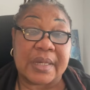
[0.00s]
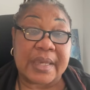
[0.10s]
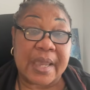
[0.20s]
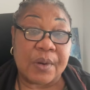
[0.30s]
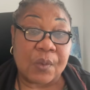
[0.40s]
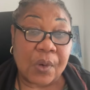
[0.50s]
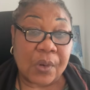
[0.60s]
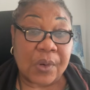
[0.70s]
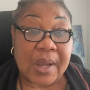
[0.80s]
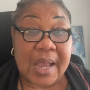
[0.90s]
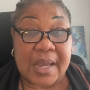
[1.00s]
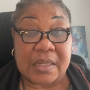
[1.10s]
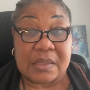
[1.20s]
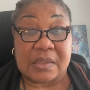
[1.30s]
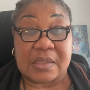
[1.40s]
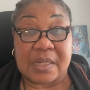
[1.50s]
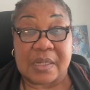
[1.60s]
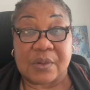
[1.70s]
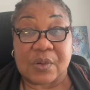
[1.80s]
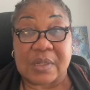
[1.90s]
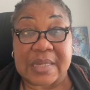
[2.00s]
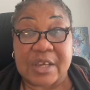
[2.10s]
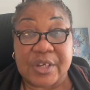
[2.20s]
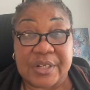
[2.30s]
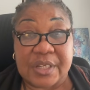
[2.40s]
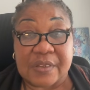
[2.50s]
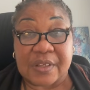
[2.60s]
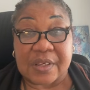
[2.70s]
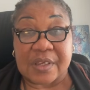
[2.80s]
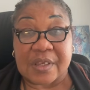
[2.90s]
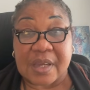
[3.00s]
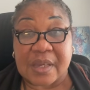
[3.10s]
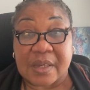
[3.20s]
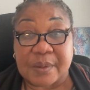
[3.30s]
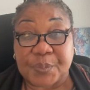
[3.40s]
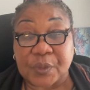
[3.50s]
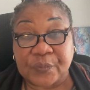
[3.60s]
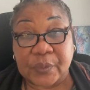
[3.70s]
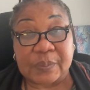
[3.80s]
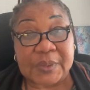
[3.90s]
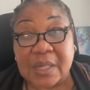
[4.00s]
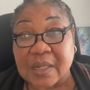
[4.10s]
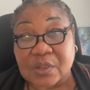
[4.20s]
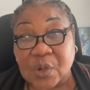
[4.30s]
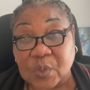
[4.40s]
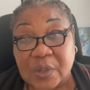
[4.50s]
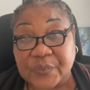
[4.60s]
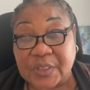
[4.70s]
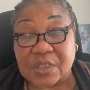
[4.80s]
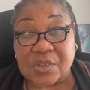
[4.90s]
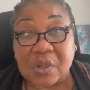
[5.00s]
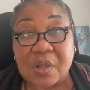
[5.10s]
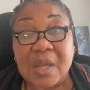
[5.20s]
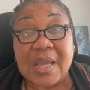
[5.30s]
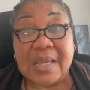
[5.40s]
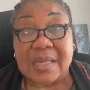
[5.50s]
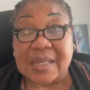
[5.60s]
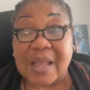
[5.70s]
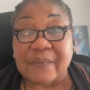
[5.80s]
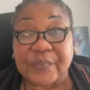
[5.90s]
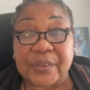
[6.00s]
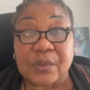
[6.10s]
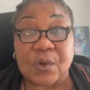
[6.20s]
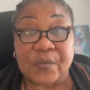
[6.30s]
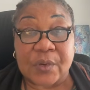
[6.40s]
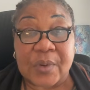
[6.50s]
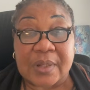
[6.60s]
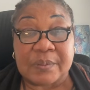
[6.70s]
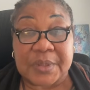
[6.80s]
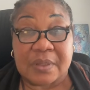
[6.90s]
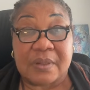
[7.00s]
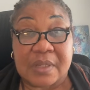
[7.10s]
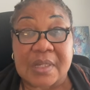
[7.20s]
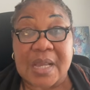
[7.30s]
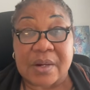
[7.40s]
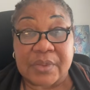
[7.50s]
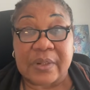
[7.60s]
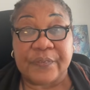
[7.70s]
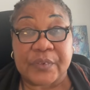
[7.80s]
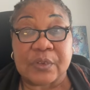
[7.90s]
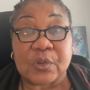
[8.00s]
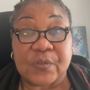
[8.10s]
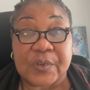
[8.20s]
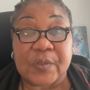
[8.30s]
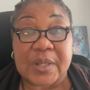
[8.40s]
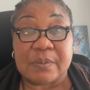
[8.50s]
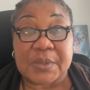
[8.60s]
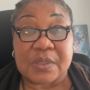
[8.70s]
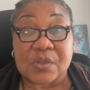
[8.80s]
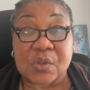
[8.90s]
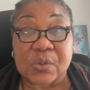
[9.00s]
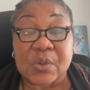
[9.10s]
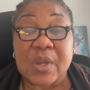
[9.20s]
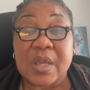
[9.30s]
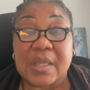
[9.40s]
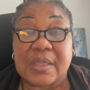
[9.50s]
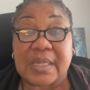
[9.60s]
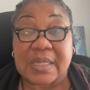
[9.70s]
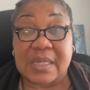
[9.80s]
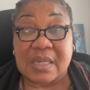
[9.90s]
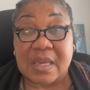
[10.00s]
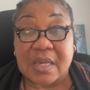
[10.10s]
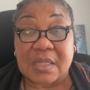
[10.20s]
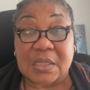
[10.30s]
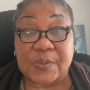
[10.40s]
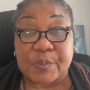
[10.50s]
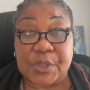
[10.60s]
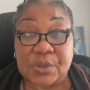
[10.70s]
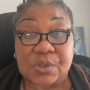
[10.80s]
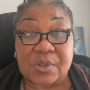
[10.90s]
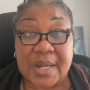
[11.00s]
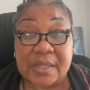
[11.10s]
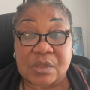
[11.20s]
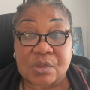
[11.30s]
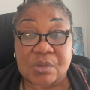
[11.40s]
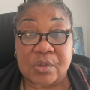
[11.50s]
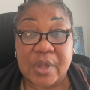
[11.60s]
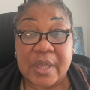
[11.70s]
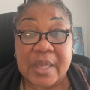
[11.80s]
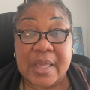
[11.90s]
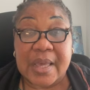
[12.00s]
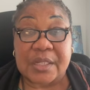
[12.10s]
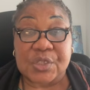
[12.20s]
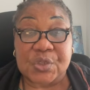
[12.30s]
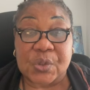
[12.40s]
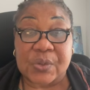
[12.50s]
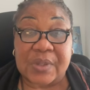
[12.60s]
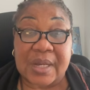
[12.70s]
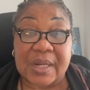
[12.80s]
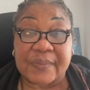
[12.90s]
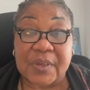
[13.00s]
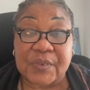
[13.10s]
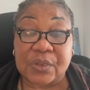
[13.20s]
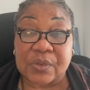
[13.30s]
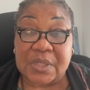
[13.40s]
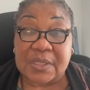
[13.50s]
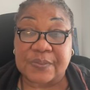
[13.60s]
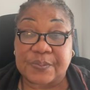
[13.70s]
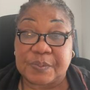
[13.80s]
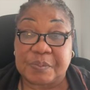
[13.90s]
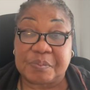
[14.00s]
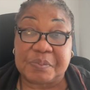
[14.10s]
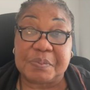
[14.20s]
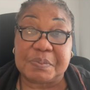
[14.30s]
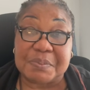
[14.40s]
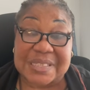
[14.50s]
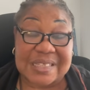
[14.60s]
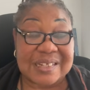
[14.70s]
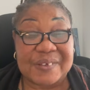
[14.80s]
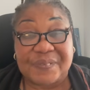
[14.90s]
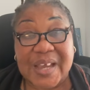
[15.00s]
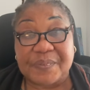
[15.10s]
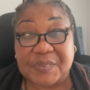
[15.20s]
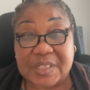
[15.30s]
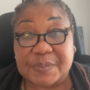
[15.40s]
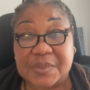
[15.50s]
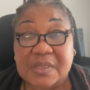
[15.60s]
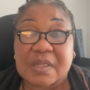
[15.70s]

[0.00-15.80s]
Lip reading: care work and earning the your qualification, it can feel overwhelming. It can really feel overwhelming. So the key here is for me to try to ensure that I've given you these basically 5 tips